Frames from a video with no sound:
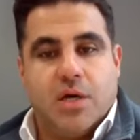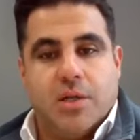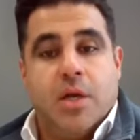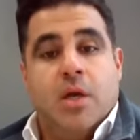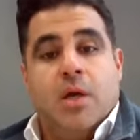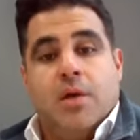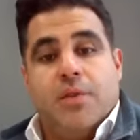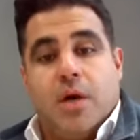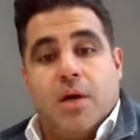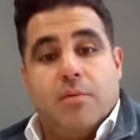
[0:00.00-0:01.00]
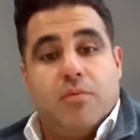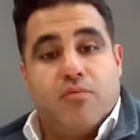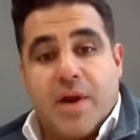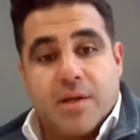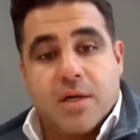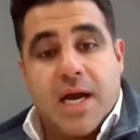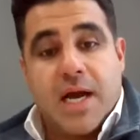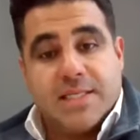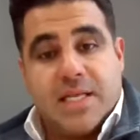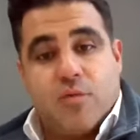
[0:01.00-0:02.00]
on the regular
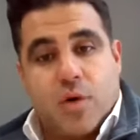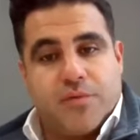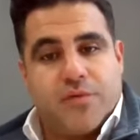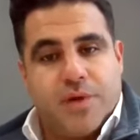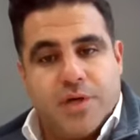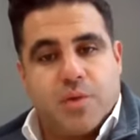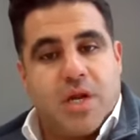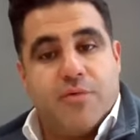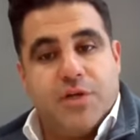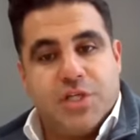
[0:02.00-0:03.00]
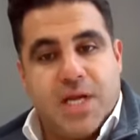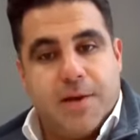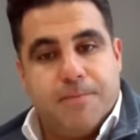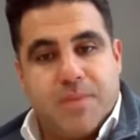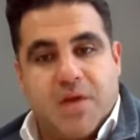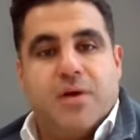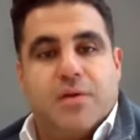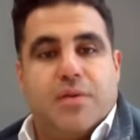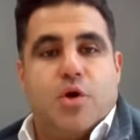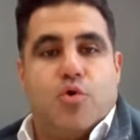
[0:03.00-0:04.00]
guys that I've worked with for years. When I reached out, I found
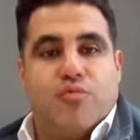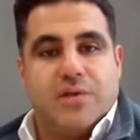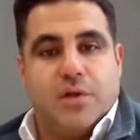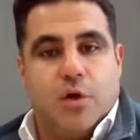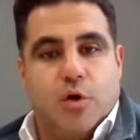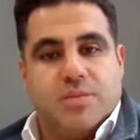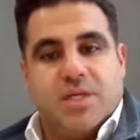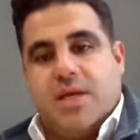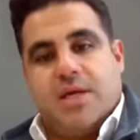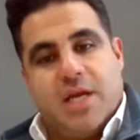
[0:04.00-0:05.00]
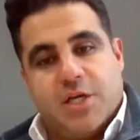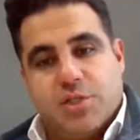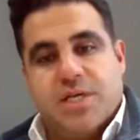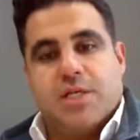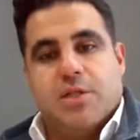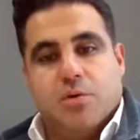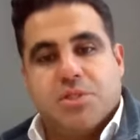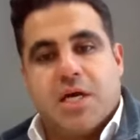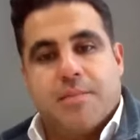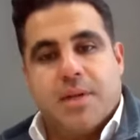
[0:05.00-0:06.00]
out they own rental homes and they can actually take loans
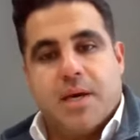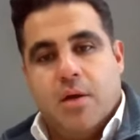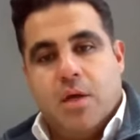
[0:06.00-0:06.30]
on them now.